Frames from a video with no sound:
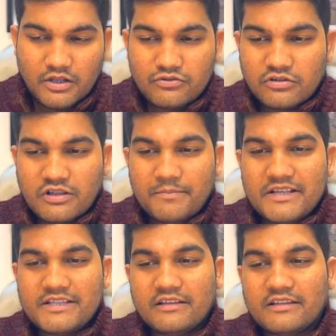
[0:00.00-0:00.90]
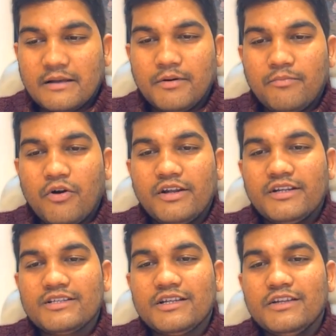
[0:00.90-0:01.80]
So the basic thumb
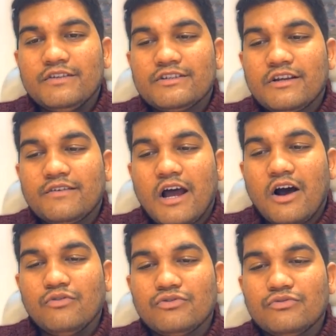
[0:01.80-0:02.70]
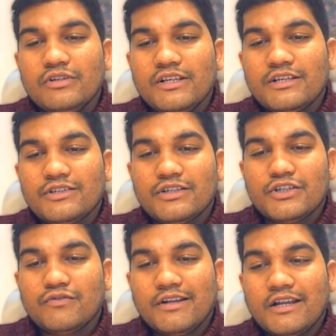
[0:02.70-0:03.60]
point is, in whichever house Gulika is
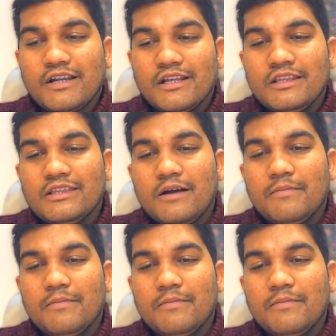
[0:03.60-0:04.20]
situated in, the